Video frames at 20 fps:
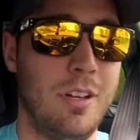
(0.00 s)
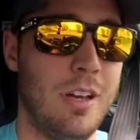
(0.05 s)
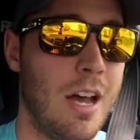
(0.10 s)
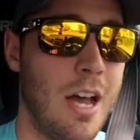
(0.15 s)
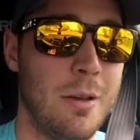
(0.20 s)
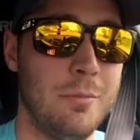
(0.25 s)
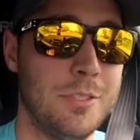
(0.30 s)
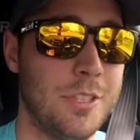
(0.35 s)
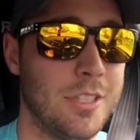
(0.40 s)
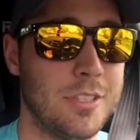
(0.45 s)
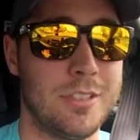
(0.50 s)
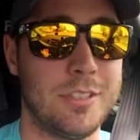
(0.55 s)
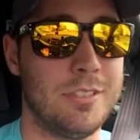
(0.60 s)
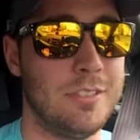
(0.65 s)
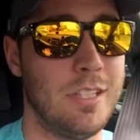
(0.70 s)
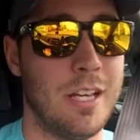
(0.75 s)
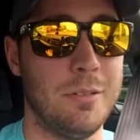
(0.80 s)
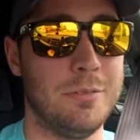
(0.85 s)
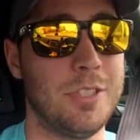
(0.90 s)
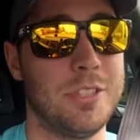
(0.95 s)
I'm
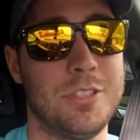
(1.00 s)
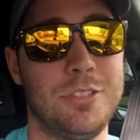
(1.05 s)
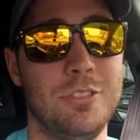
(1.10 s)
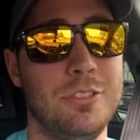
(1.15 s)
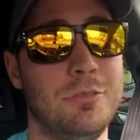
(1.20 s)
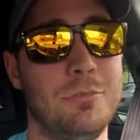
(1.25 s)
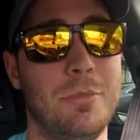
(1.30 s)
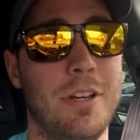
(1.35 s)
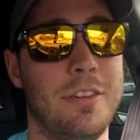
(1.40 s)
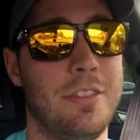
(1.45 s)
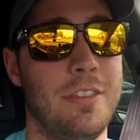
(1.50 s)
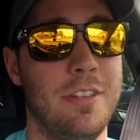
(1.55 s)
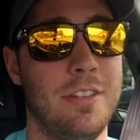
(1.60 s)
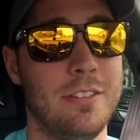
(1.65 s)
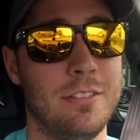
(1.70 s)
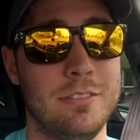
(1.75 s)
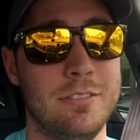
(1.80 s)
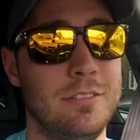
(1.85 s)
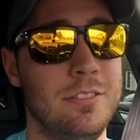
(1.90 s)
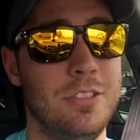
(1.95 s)
just doing my
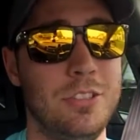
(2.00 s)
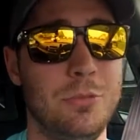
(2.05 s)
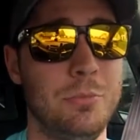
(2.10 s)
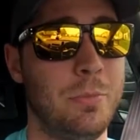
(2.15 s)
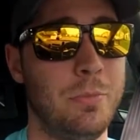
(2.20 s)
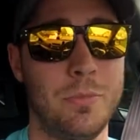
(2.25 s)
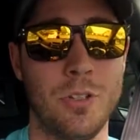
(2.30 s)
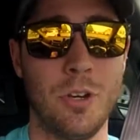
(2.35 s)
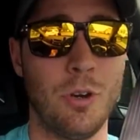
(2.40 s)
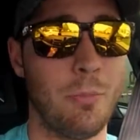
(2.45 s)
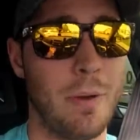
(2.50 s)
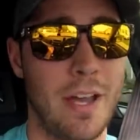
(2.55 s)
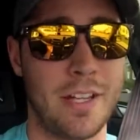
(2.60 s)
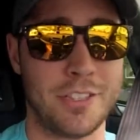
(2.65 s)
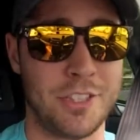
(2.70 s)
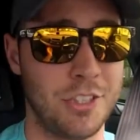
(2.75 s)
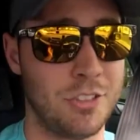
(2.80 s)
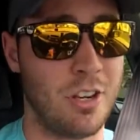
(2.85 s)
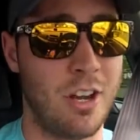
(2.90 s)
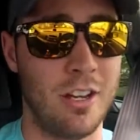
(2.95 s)
thing. You go back
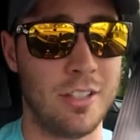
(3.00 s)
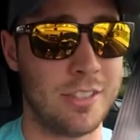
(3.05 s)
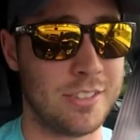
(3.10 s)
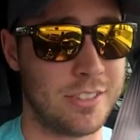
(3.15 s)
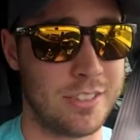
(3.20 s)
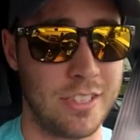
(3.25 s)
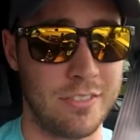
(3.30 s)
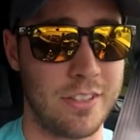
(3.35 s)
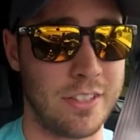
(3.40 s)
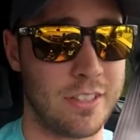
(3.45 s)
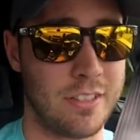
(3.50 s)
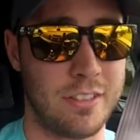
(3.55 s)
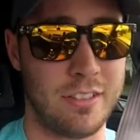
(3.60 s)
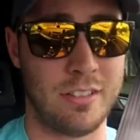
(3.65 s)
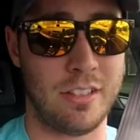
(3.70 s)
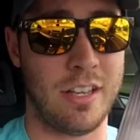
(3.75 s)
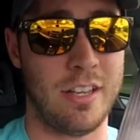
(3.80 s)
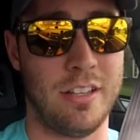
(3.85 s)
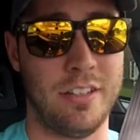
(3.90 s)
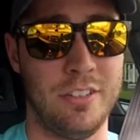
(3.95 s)
to your Honda Civic
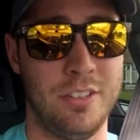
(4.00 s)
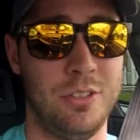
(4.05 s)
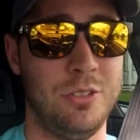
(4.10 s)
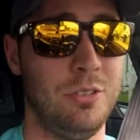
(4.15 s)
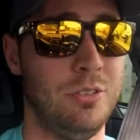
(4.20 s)
and